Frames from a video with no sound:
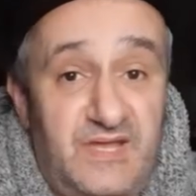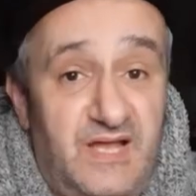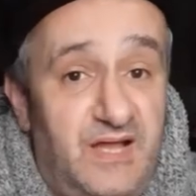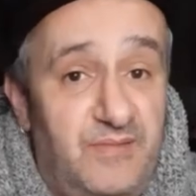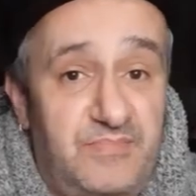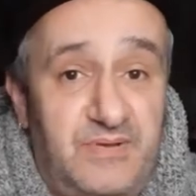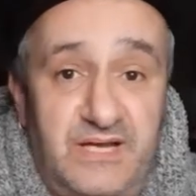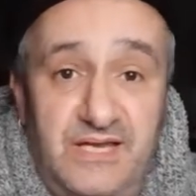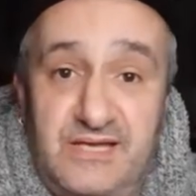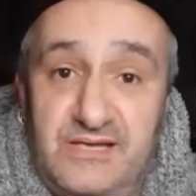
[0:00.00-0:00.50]

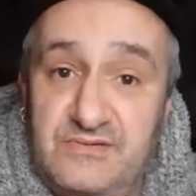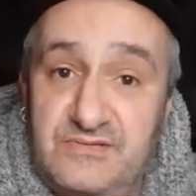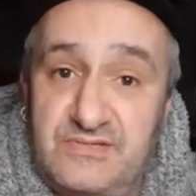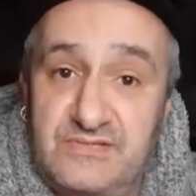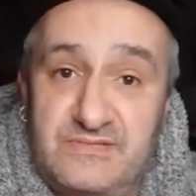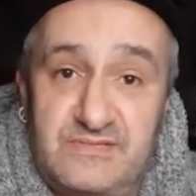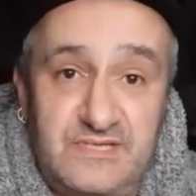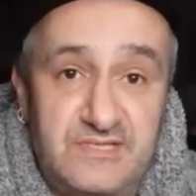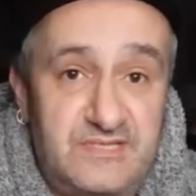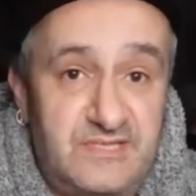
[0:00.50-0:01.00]
up
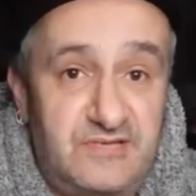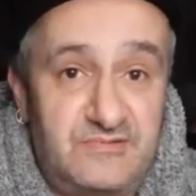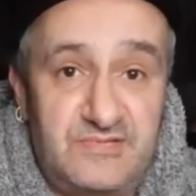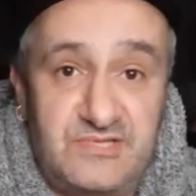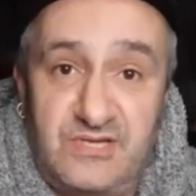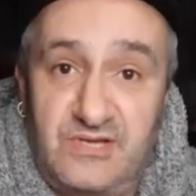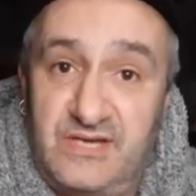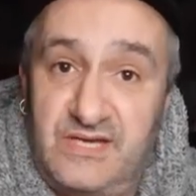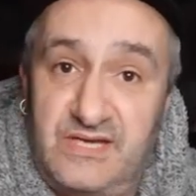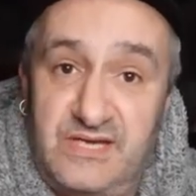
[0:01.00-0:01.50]
close, there's no
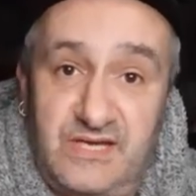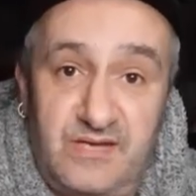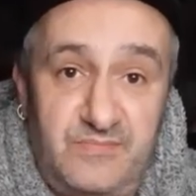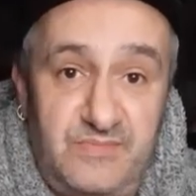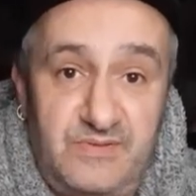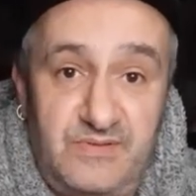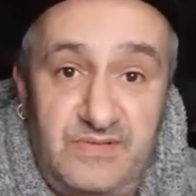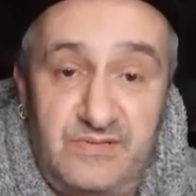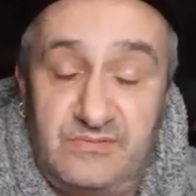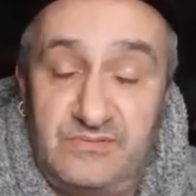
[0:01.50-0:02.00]
tying up.
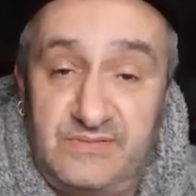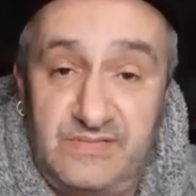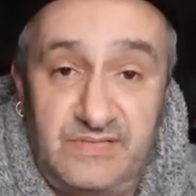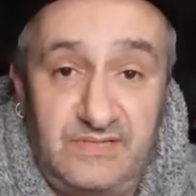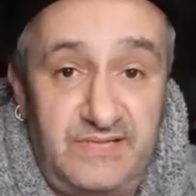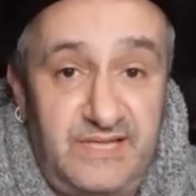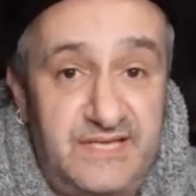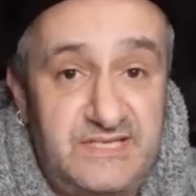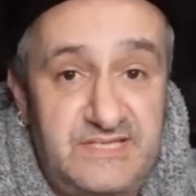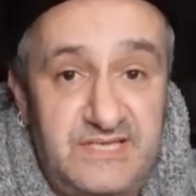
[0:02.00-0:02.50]
He'll
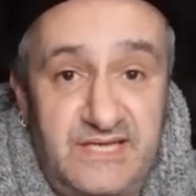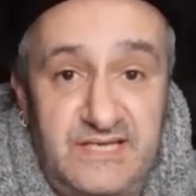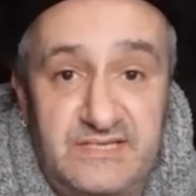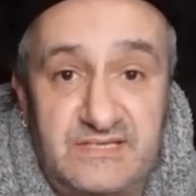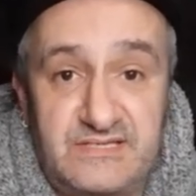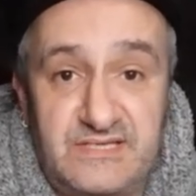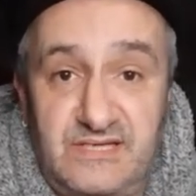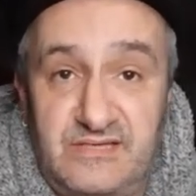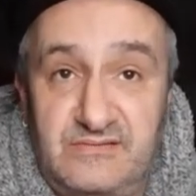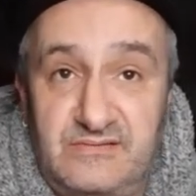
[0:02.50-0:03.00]
let his
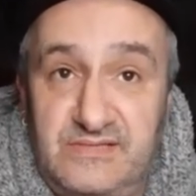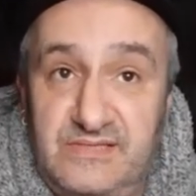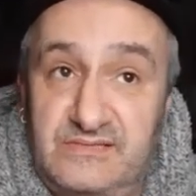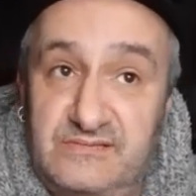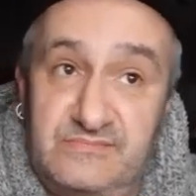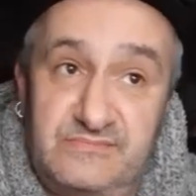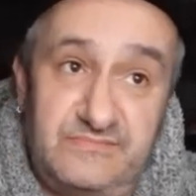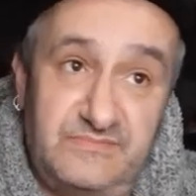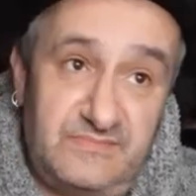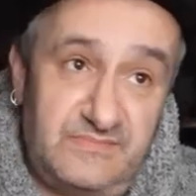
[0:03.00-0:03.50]
hands
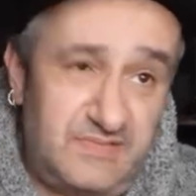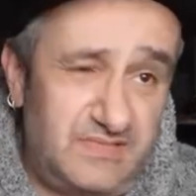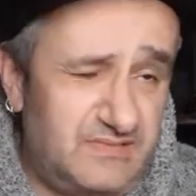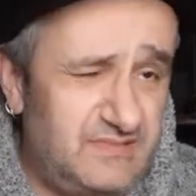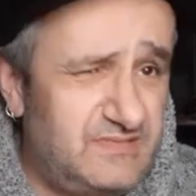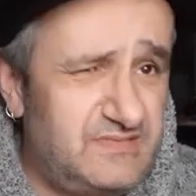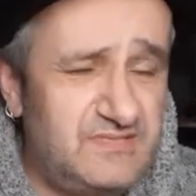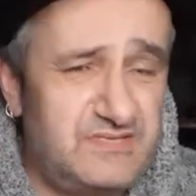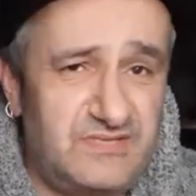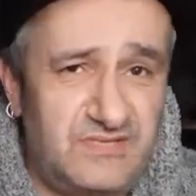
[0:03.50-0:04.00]
go.
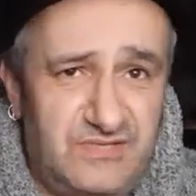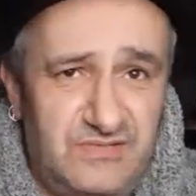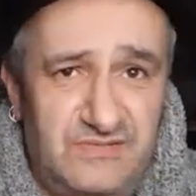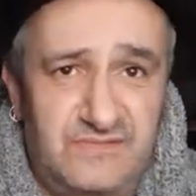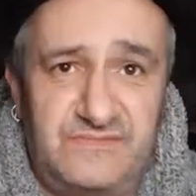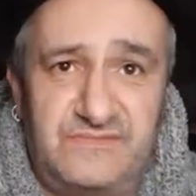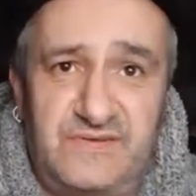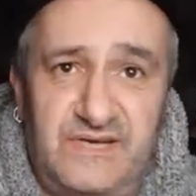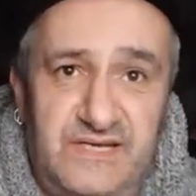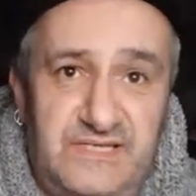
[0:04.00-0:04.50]
This is a
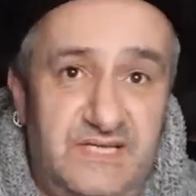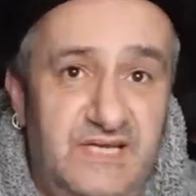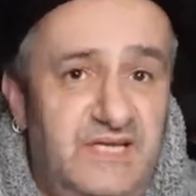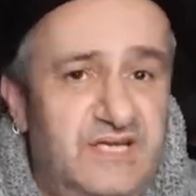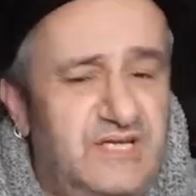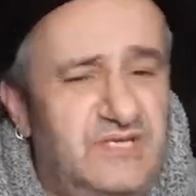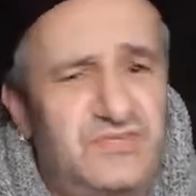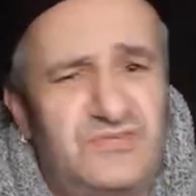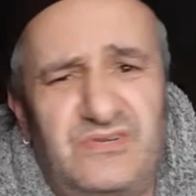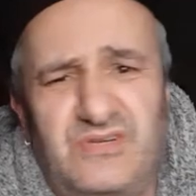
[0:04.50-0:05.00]
good fighter.
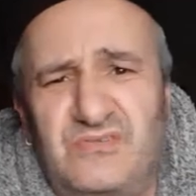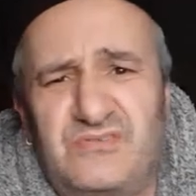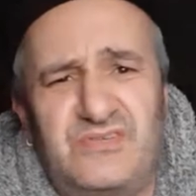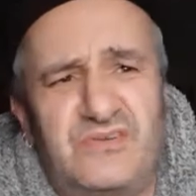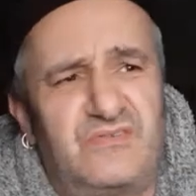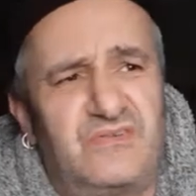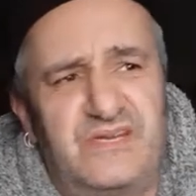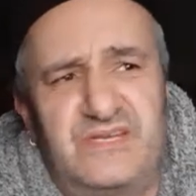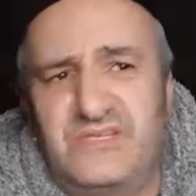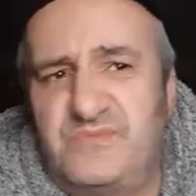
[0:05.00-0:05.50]
Controls the
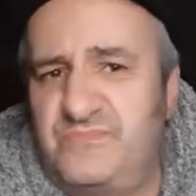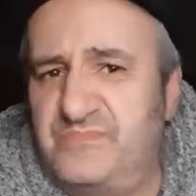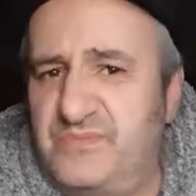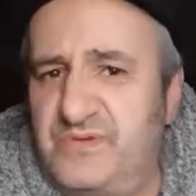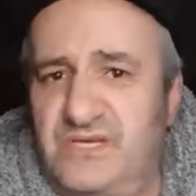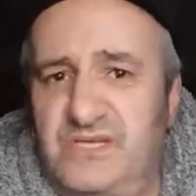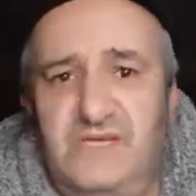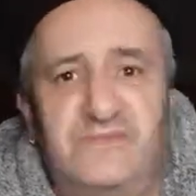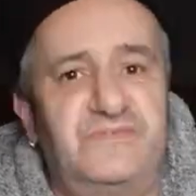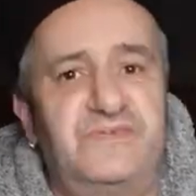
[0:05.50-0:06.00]
range
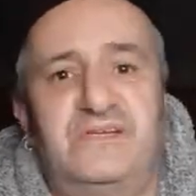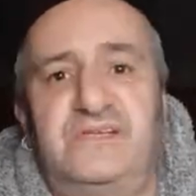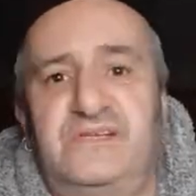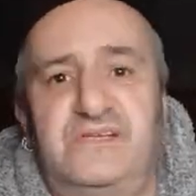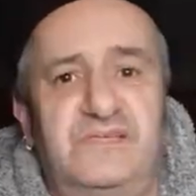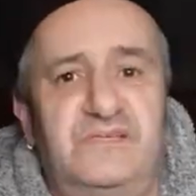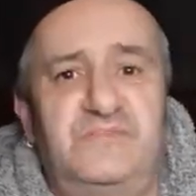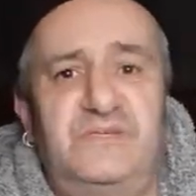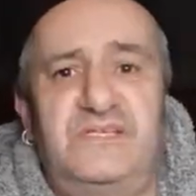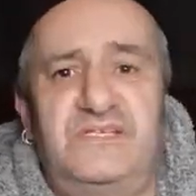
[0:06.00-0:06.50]

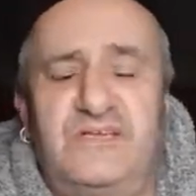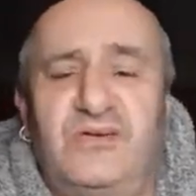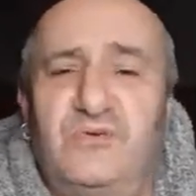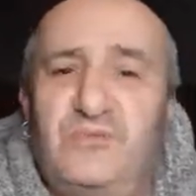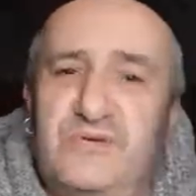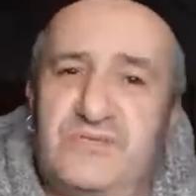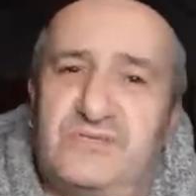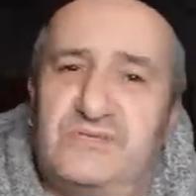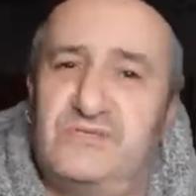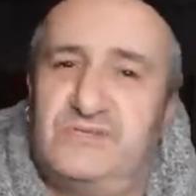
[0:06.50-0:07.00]
perfectly. I mean, he's
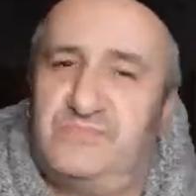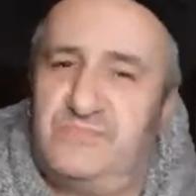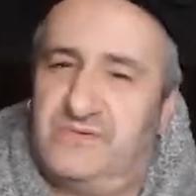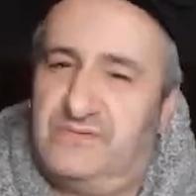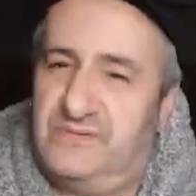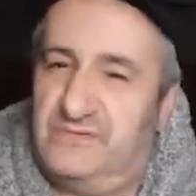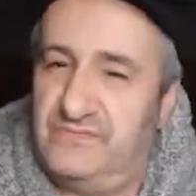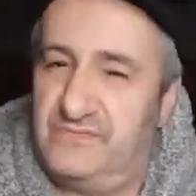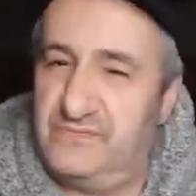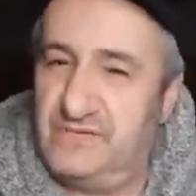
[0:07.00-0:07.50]
always on the
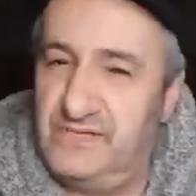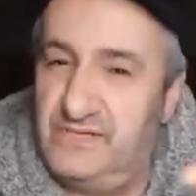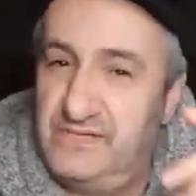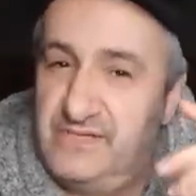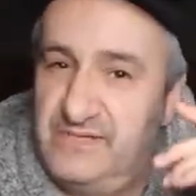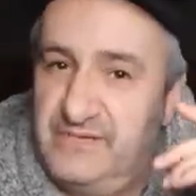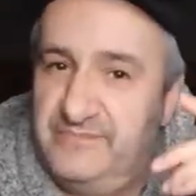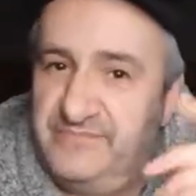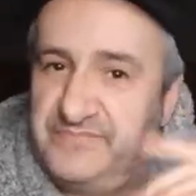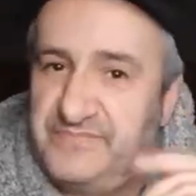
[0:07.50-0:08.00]
periphery,
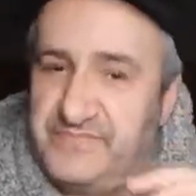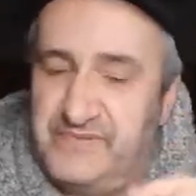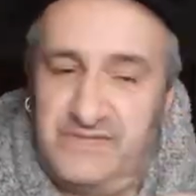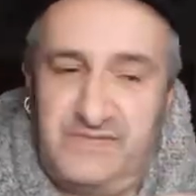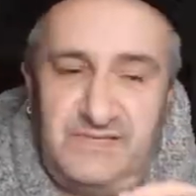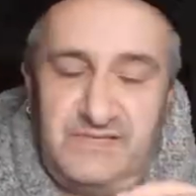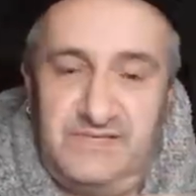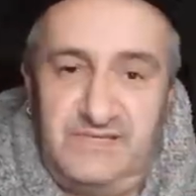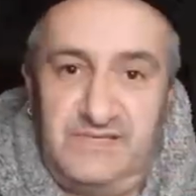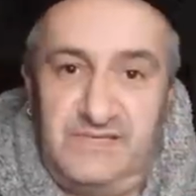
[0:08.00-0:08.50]

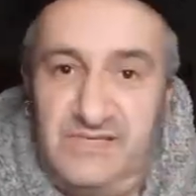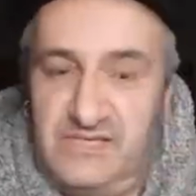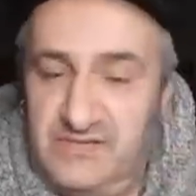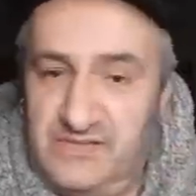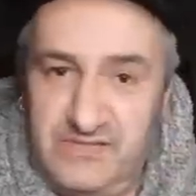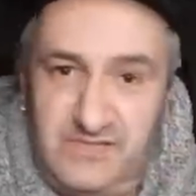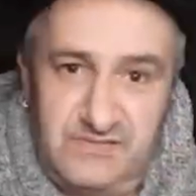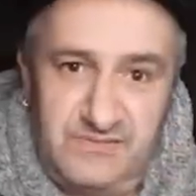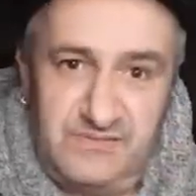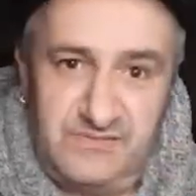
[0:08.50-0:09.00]
you know,
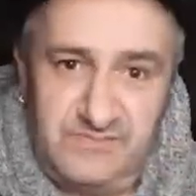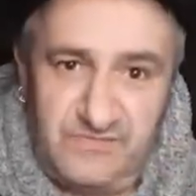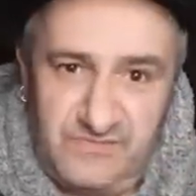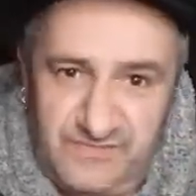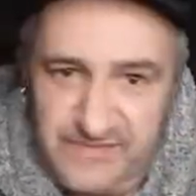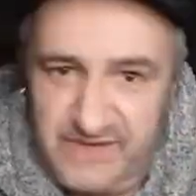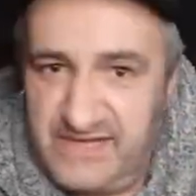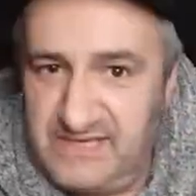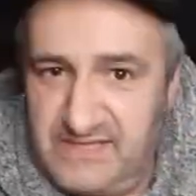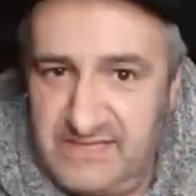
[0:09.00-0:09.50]
and you're
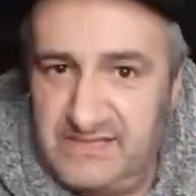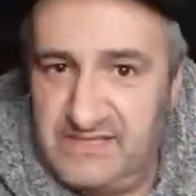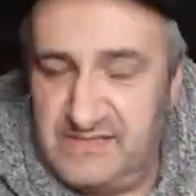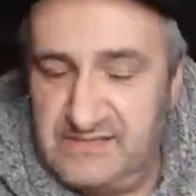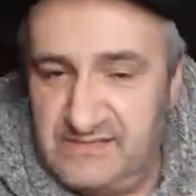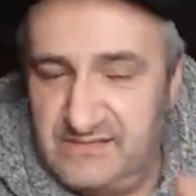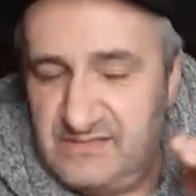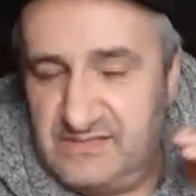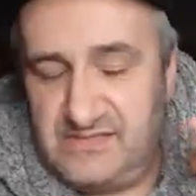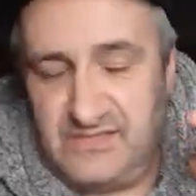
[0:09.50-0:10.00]
fainting
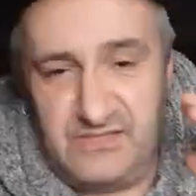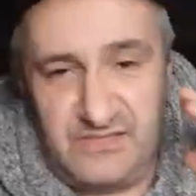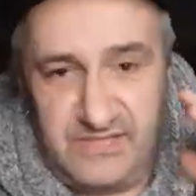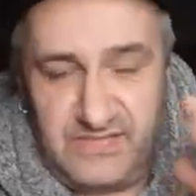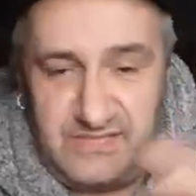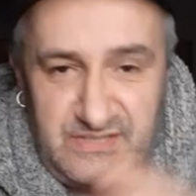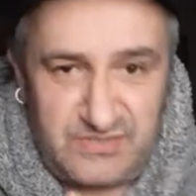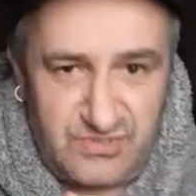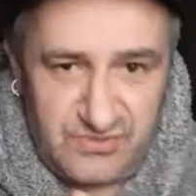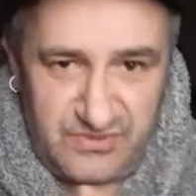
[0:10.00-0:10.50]
and you're
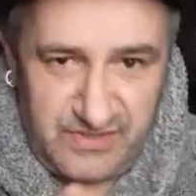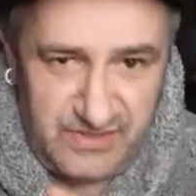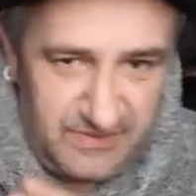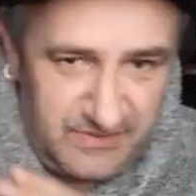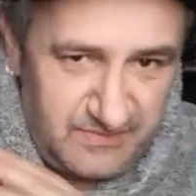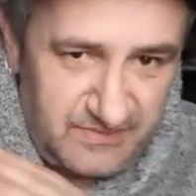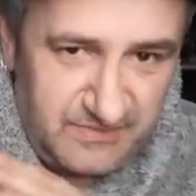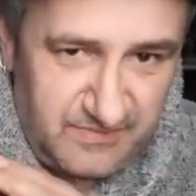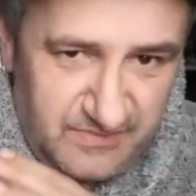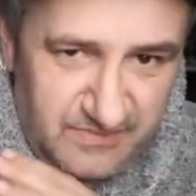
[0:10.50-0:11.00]
looking to try
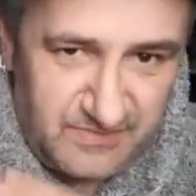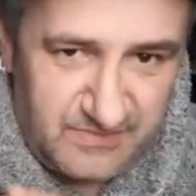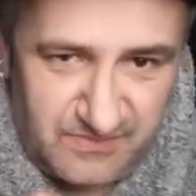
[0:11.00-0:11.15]
and